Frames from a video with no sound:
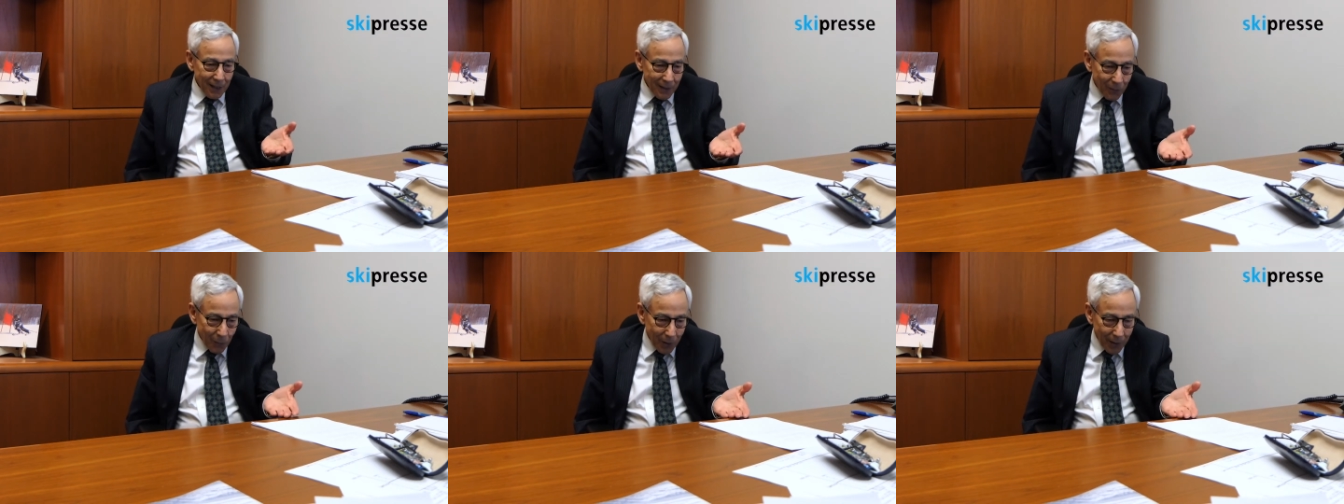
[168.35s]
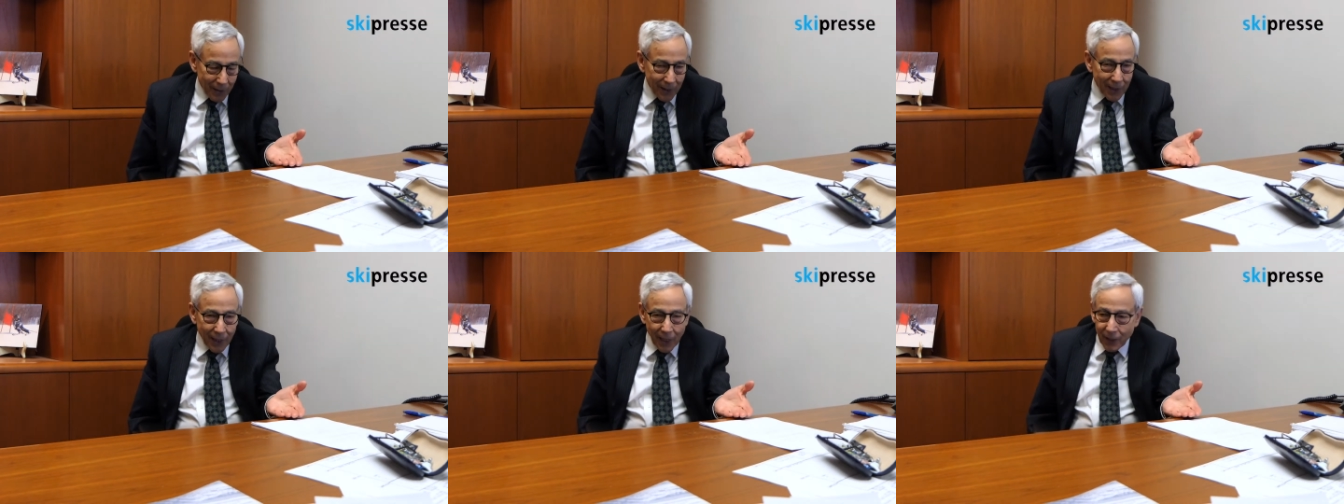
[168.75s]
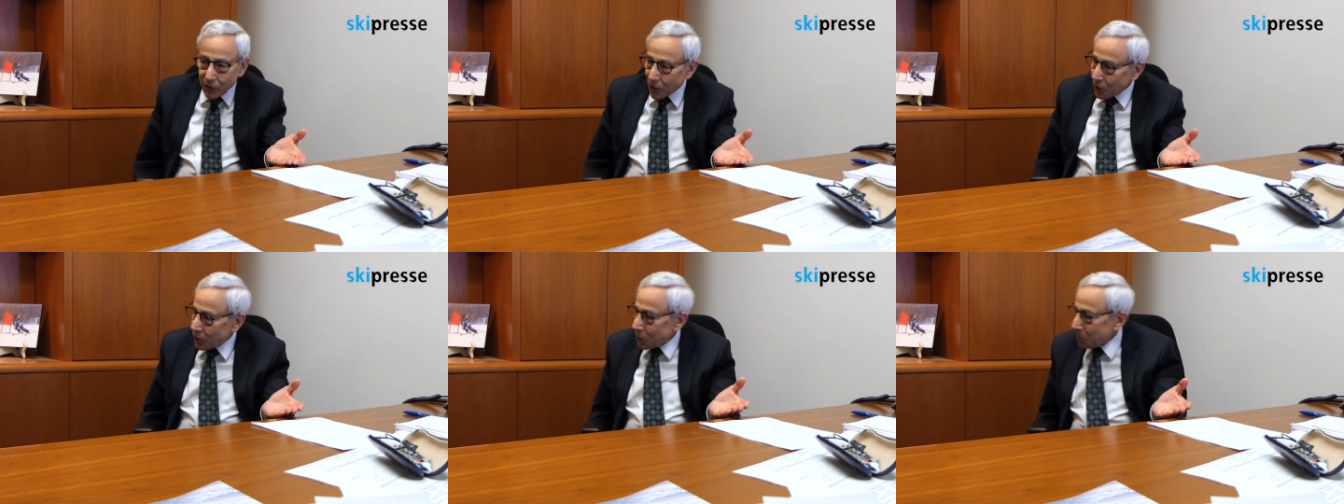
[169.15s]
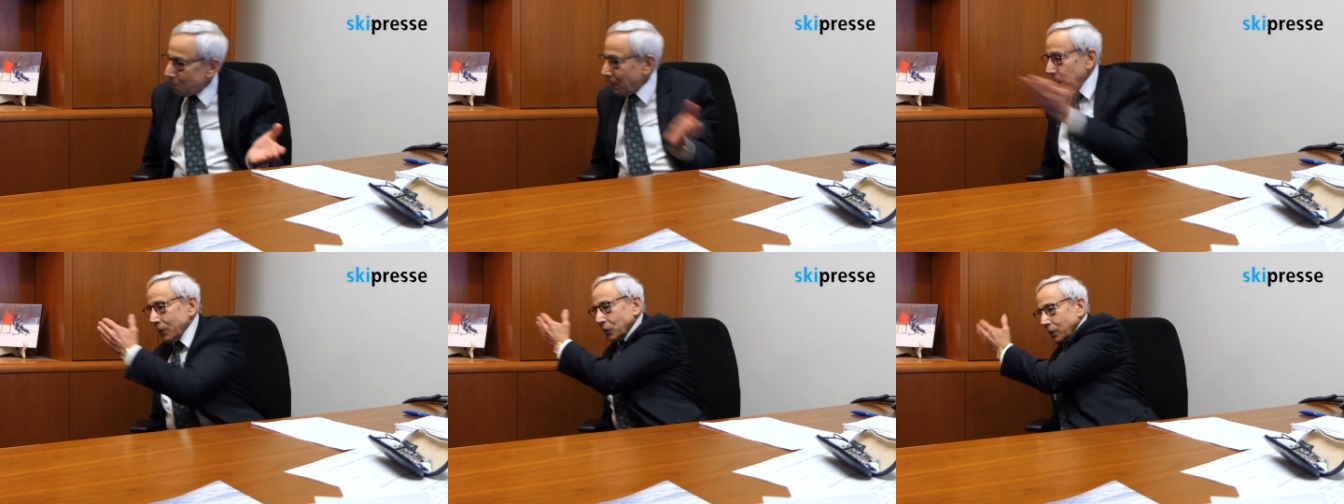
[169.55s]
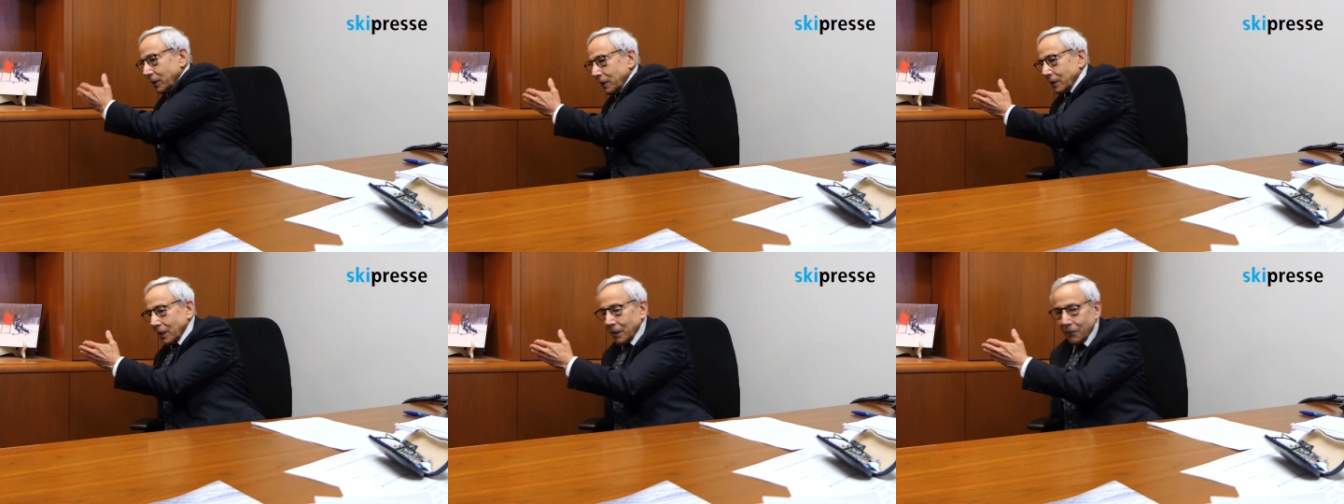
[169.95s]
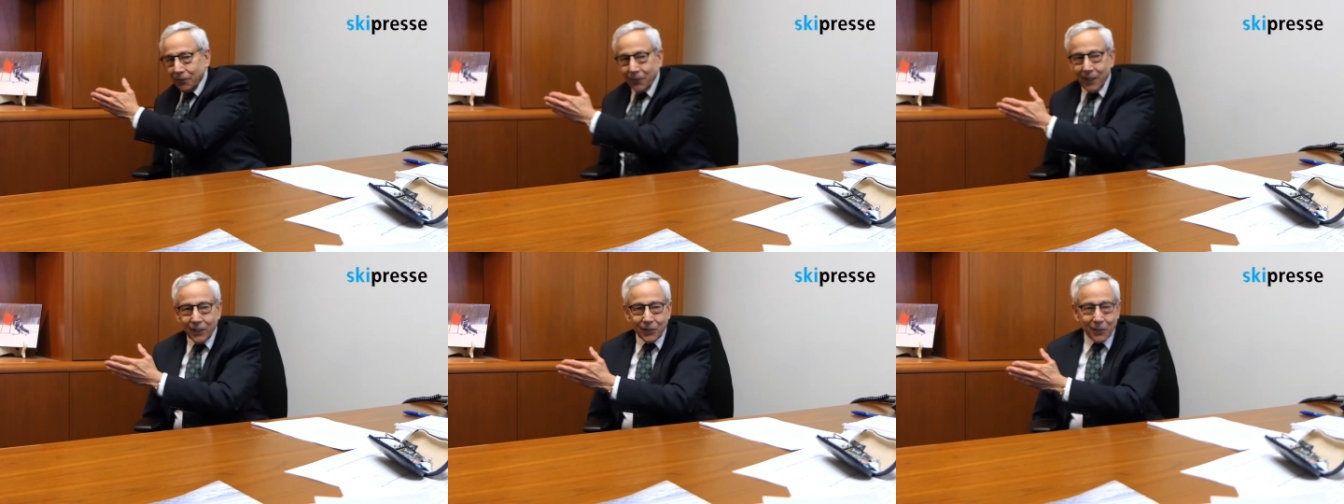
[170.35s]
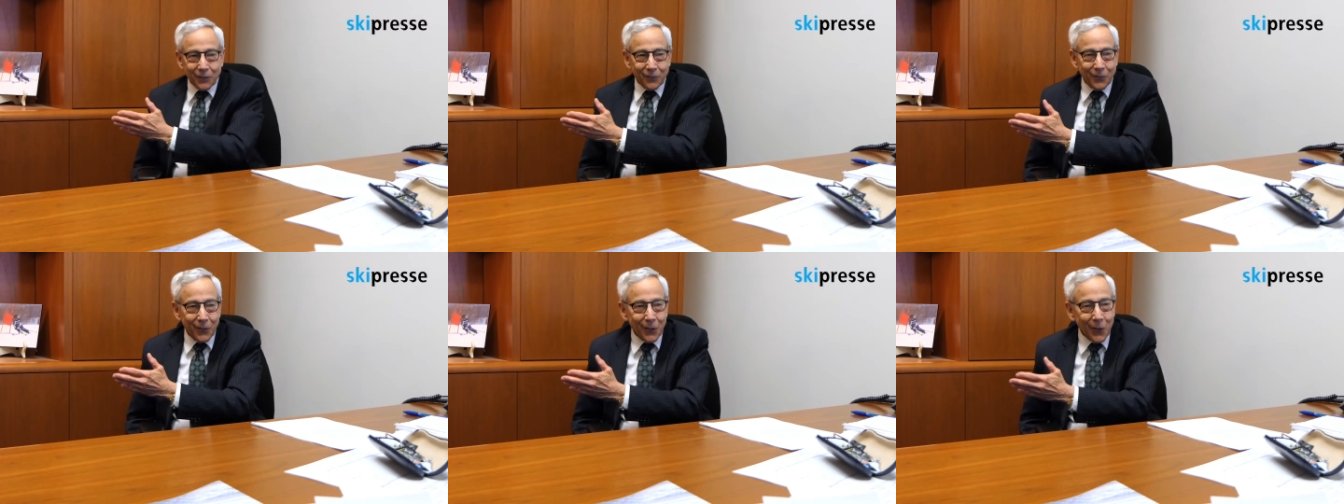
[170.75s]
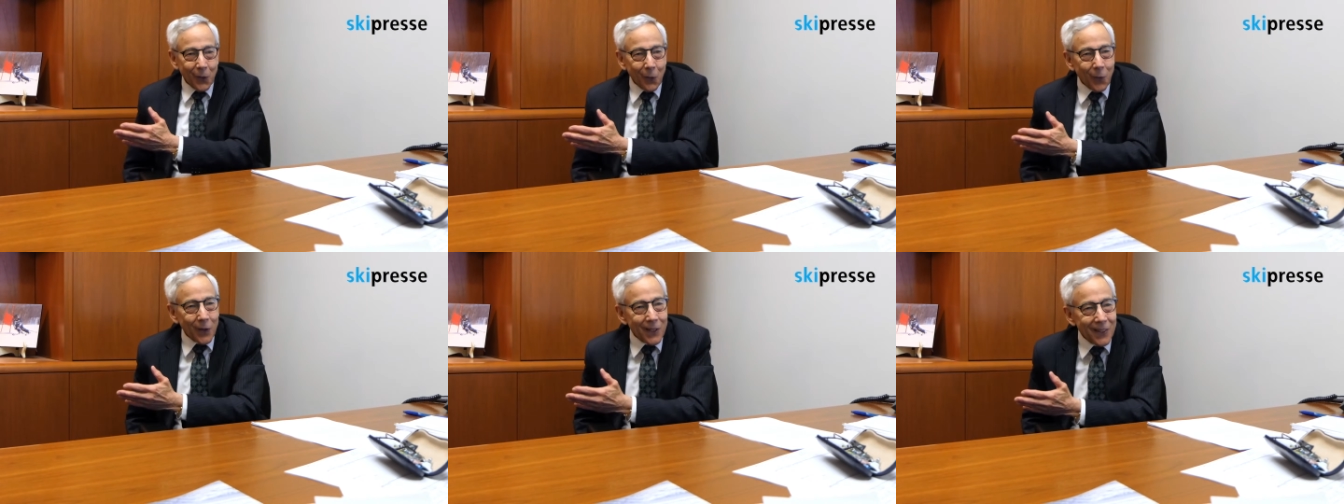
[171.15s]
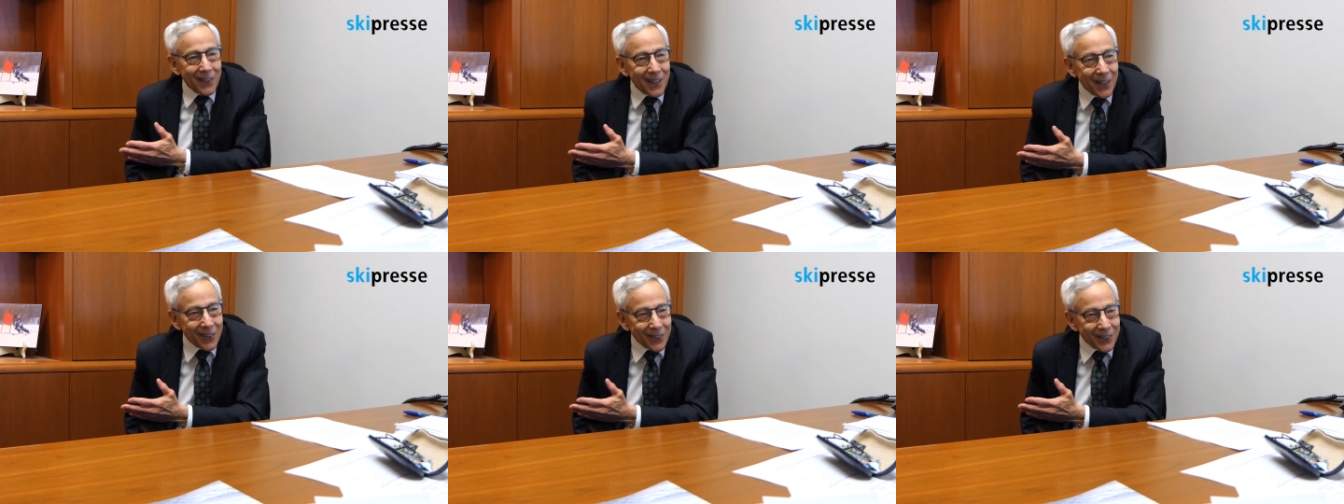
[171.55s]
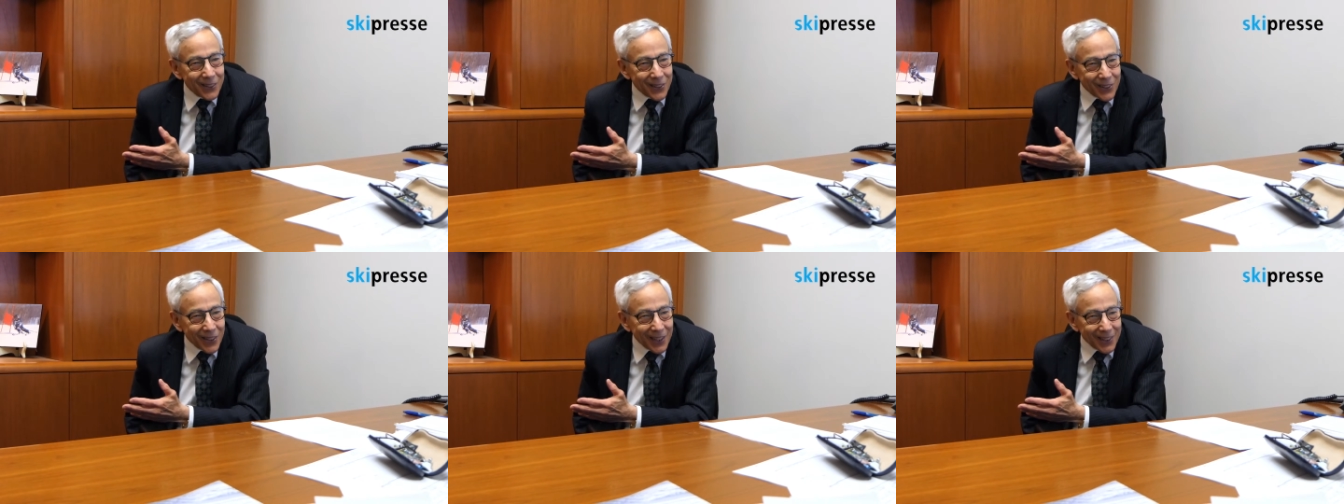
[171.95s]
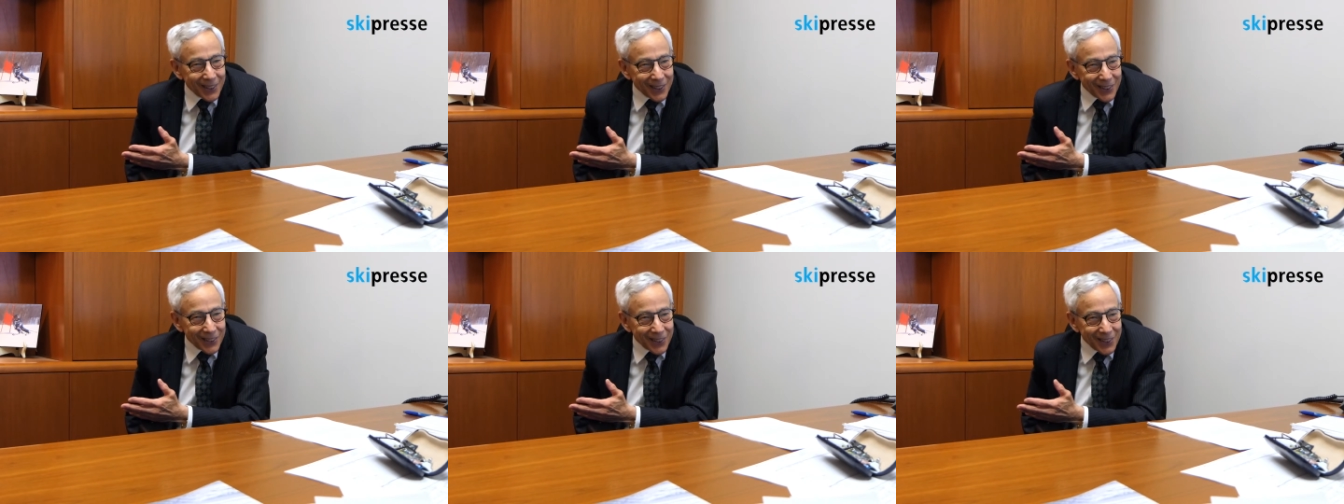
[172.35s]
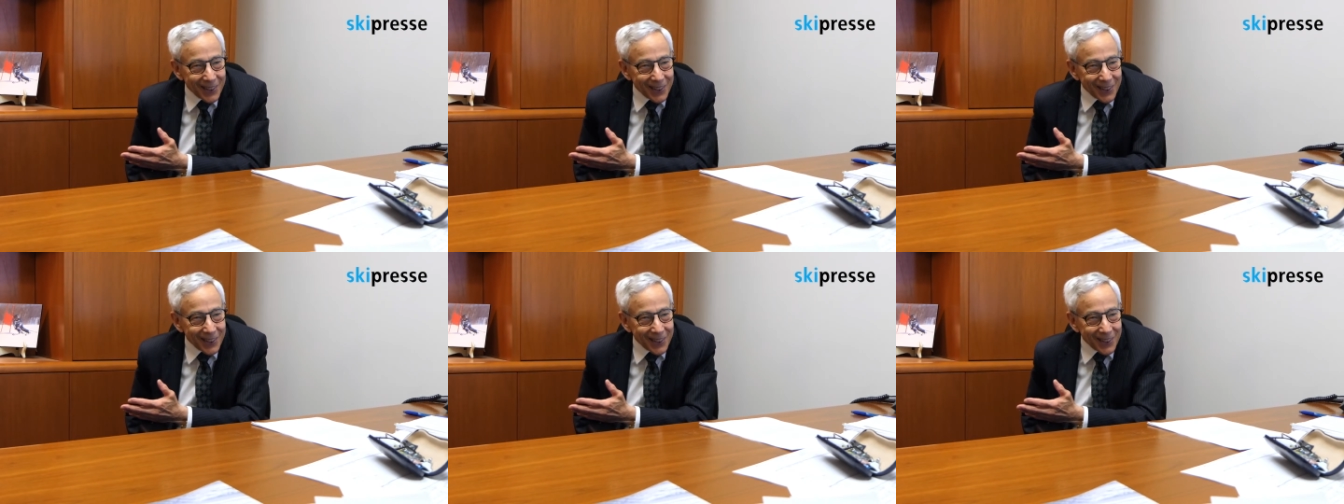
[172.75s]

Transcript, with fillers: one of the cakes and smash it into the face of one of the other instructors?